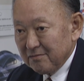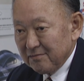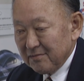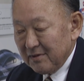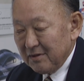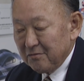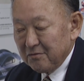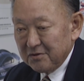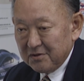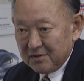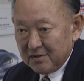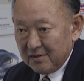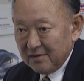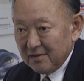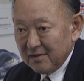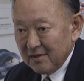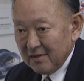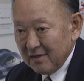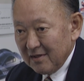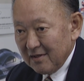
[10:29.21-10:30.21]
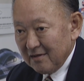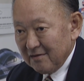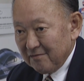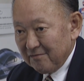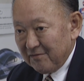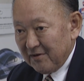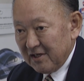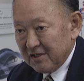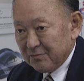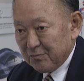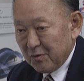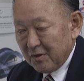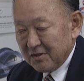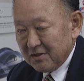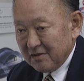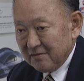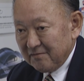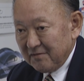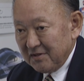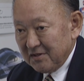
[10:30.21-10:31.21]
He was the vice
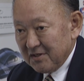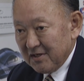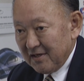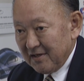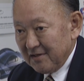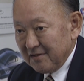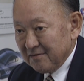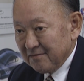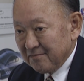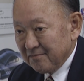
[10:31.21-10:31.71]
president of design.